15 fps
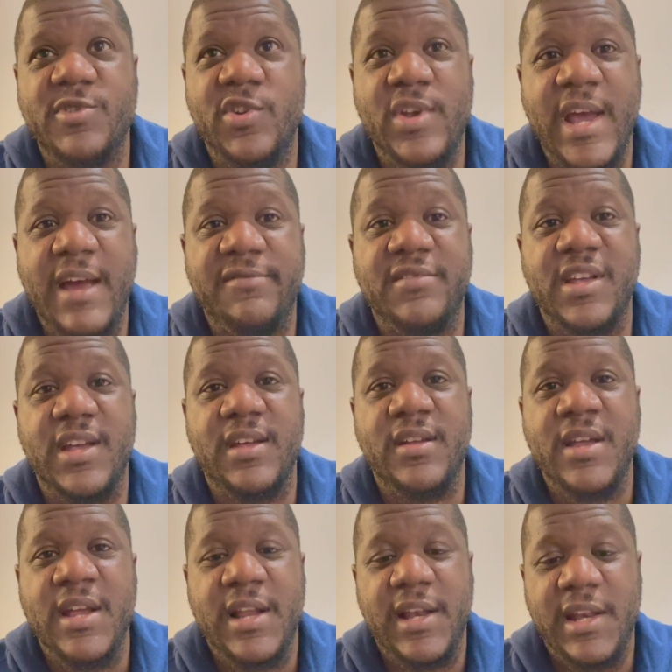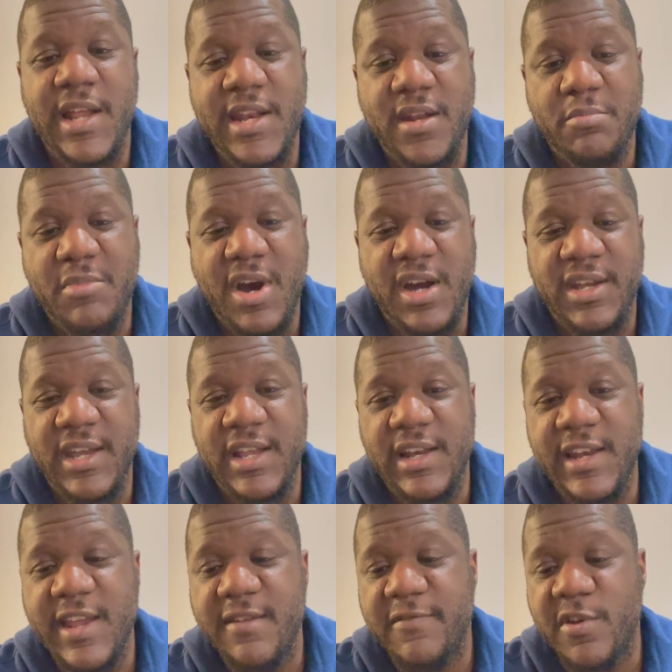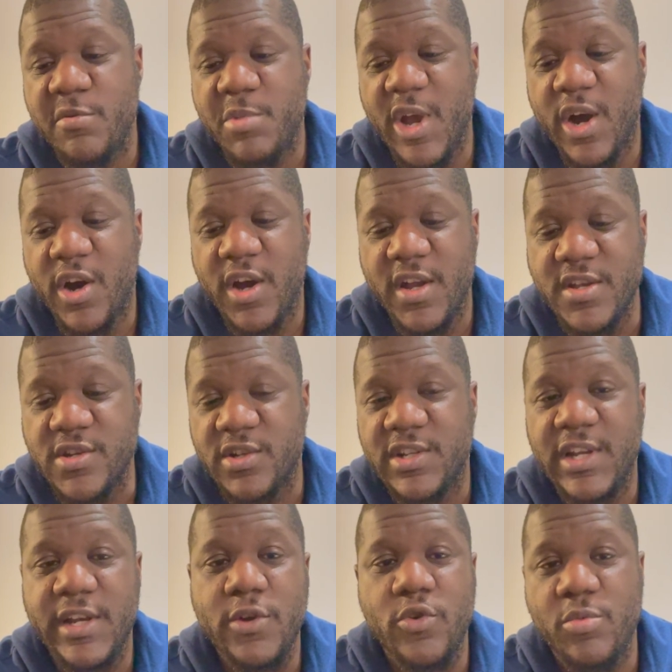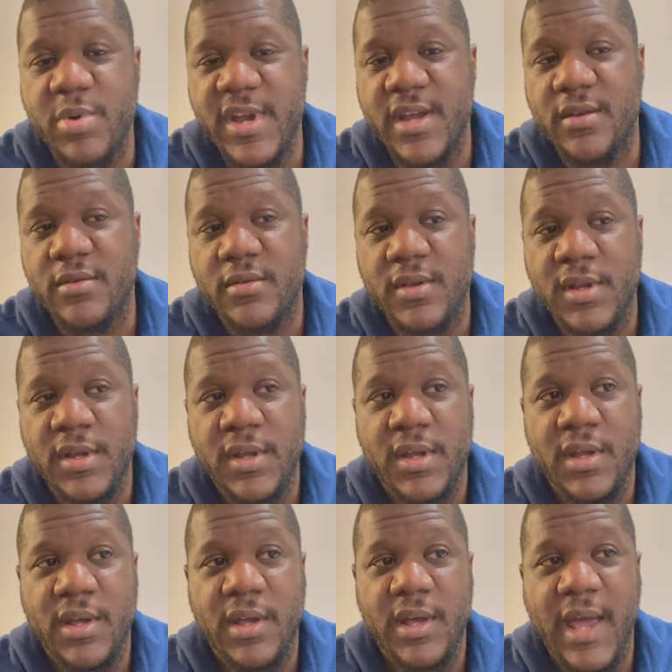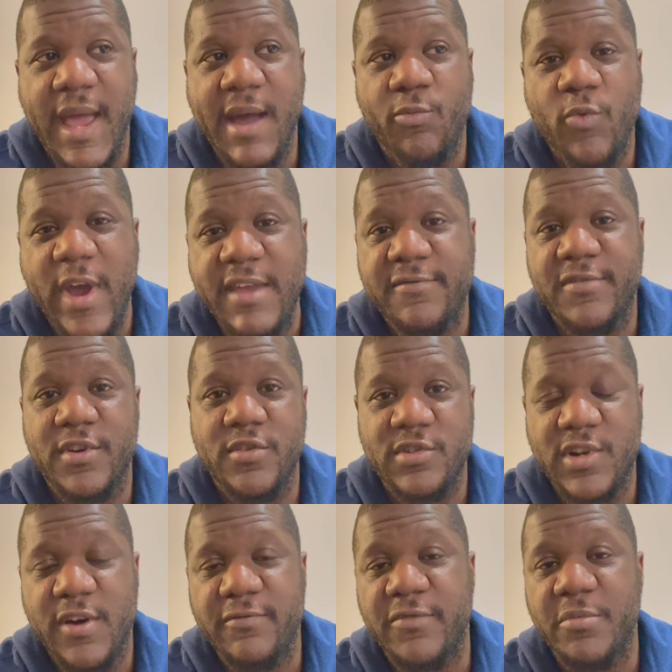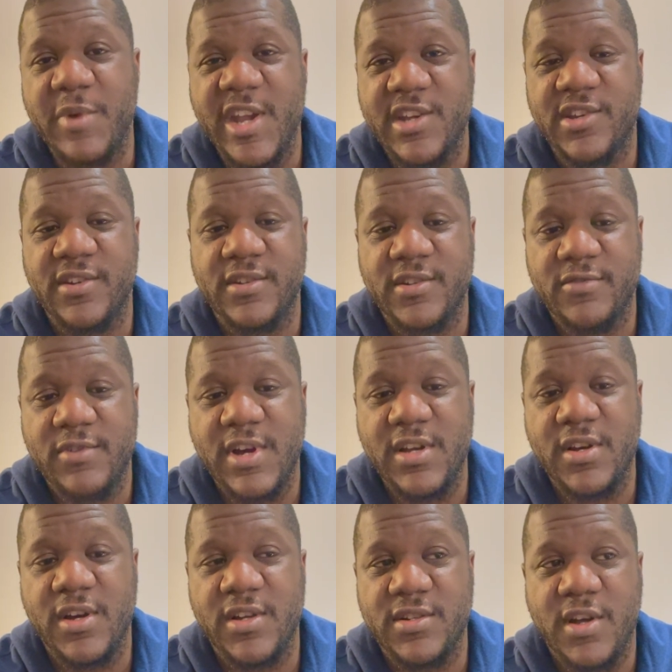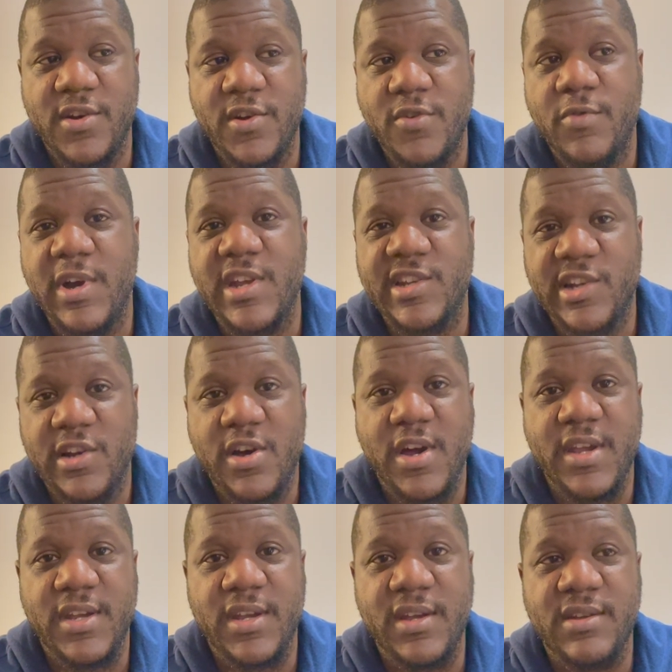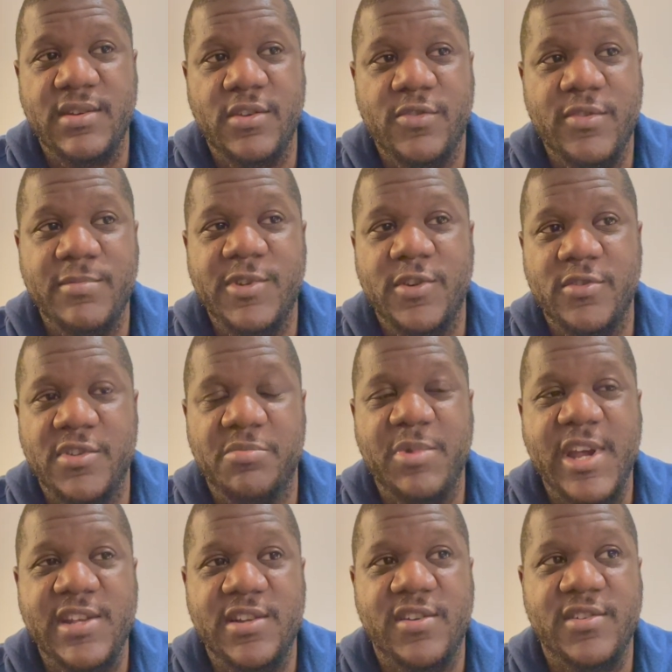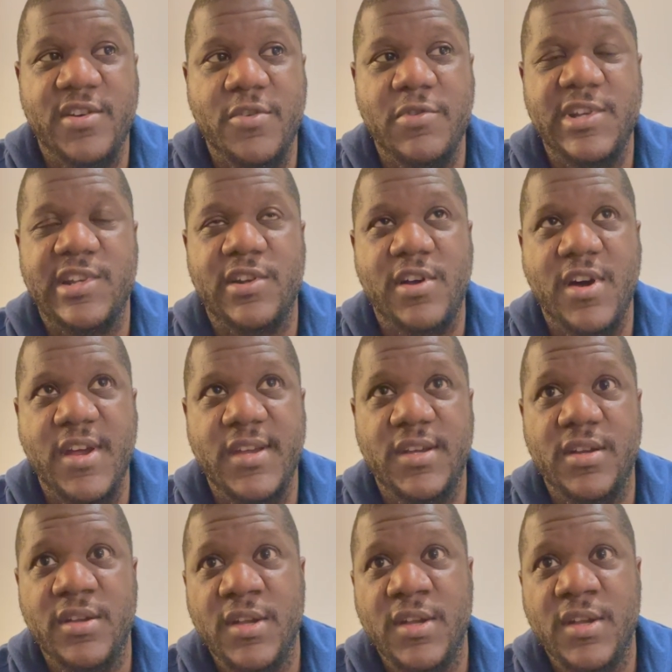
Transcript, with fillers: you have to let the market leave you behind just a little bit and wait for those confirmations. All right, guys, I know what it's like in the crypto space. I know it's like,